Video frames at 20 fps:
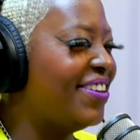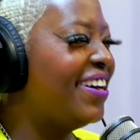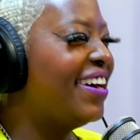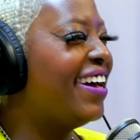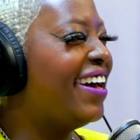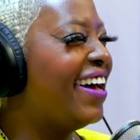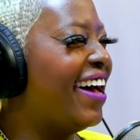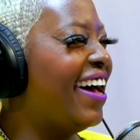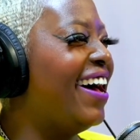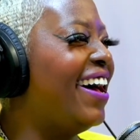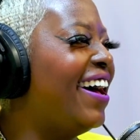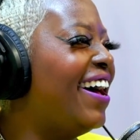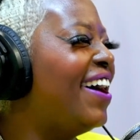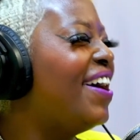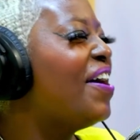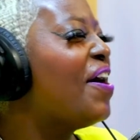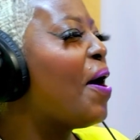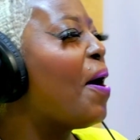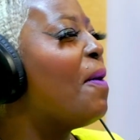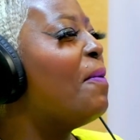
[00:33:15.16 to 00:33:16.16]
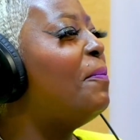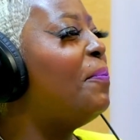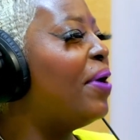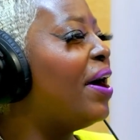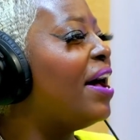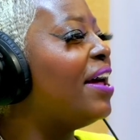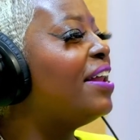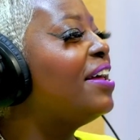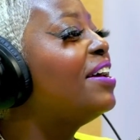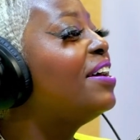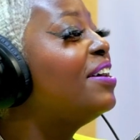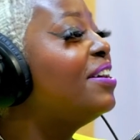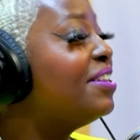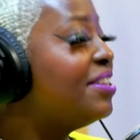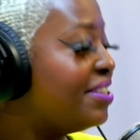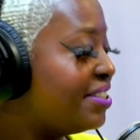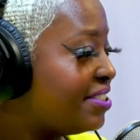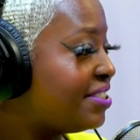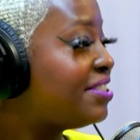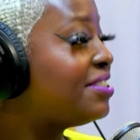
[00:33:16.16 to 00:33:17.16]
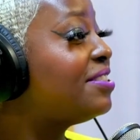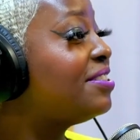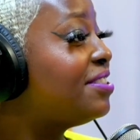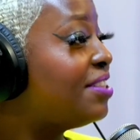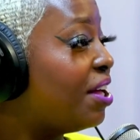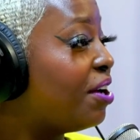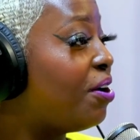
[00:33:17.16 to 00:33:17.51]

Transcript: Right. But no, like there's, you know,